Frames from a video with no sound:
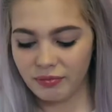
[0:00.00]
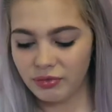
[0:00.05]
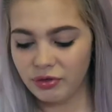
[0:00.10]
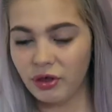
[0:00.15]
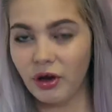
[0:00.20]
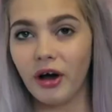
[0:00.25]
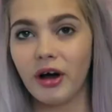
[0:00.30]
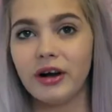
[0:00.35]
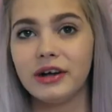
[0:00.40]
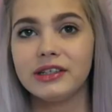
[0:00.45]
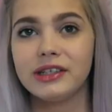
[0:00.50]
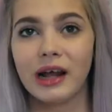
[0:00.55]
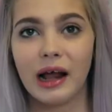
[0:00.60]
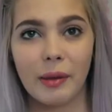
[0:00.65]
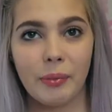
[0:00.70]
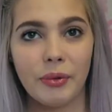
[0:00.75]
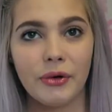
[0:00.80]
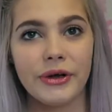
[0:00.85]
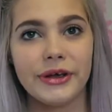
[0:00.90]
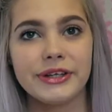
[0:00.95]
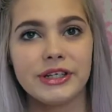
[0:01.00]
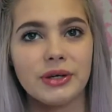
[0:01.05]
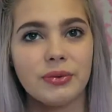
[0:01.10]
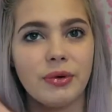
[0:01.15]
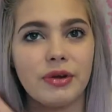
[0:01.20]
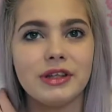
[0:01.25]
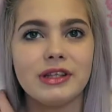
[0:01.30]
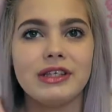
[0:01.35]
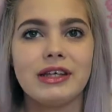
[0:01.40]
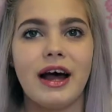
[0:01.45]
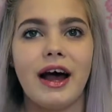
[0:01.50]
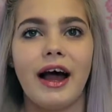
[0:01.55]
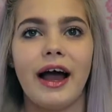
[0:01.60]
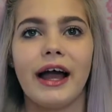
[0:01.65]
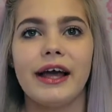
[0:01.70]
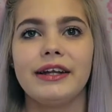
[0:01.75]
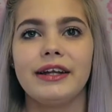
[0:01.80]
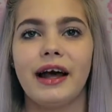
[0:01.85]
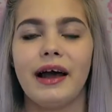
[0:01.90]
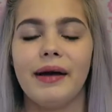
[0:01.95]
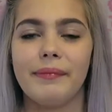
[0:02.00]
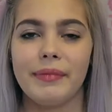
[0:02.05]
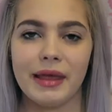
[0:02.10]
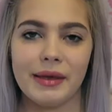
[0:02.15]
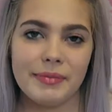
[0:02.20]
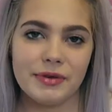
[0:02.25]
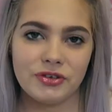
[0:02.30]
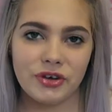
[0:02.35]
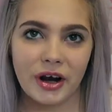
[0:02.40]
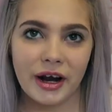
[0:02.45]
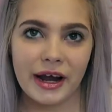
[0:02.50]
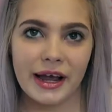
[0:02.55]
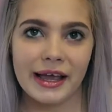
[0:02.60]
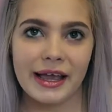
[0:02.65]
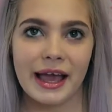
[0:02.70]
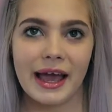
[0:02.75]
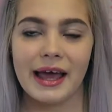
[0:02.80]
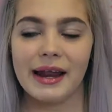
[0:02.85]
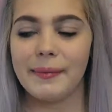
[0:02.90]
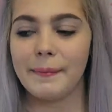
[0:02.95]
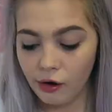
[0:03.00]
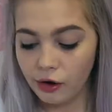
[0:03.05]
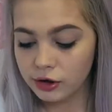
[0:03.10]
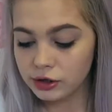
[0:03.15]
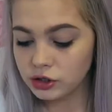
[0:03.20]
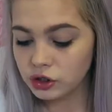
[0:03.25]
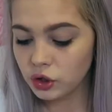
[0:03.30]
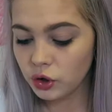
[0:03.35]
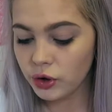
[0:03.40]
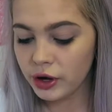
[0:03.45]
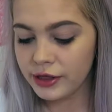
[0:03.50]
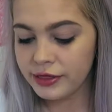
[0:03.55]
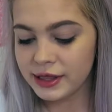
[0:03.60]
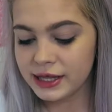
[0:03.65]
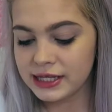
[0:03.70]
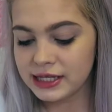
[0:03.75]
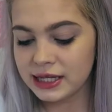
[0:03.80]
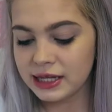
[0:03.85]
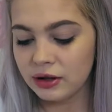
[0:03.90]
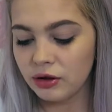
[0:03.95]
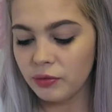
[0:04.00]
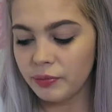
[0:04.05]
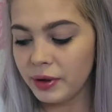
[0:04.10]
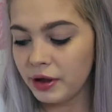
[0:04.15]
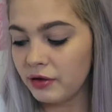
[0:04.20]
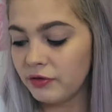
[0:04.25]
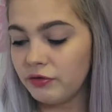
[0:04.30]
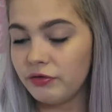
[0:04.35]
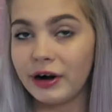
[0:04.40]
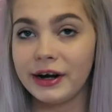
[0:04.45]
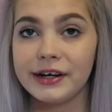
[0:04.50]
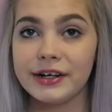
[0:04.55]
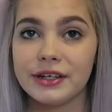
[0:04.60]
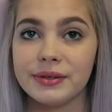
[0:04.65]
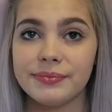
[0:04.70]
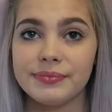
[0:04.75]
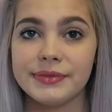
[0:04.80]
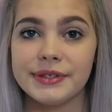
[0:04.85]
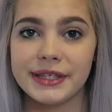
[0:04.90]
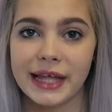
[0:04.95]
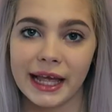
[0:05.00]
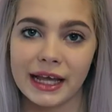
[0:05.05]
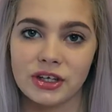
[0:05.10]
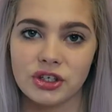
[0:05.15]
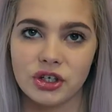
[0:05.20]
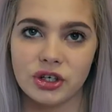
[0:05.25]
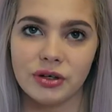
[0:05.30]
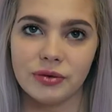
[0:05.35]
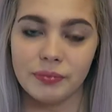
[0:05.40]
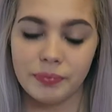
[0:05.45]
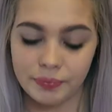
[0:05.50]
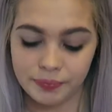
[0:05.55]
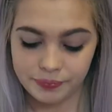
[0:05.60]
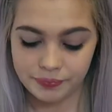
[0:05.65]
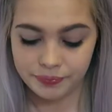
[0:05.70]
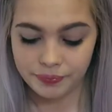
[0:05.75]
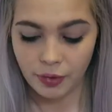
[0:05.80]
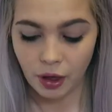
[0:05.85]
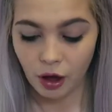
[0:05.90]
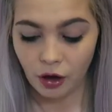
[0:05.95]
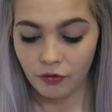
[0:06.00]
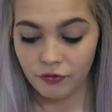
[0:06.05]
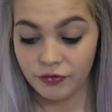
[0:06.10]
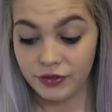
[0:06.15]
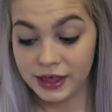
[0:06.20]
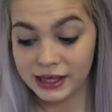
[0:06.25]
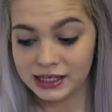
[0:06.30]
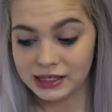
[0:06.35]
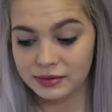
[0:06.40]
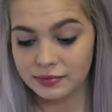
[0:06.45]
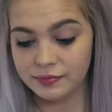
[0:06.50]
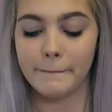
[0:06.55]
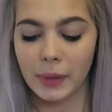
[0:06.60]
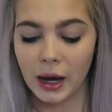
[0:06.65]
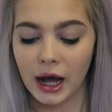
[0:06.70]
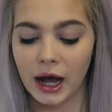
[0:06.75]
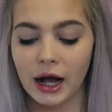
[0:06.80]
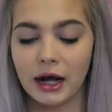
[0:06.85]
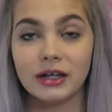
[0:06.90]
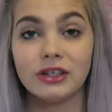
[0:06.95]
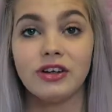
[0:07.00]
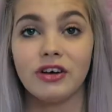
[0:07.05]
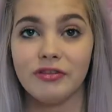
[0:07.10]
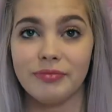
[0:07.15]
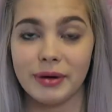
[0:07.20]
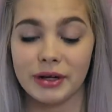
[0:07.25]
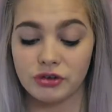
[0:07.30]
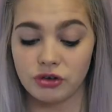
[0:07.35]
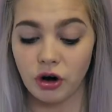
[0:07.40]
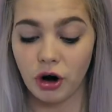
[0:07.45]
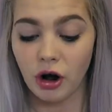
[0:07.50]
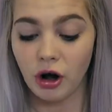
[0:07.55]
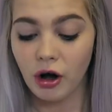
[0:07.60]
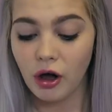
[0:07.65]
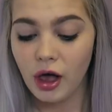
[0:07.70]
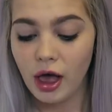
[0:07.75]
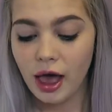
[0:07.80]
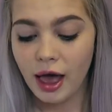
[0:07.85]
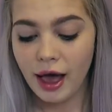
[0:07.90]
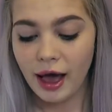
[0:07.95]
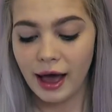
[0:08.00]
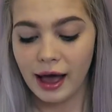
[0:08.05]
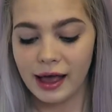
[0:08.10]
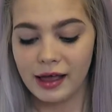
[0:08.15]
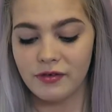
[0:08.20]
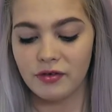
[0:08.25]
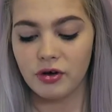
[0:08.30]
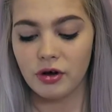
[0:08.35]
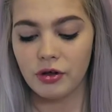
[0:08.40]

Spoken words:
thought I'll put it to one side and maybe try it again. Also, in this little bit of random section of this part of my drawer, I've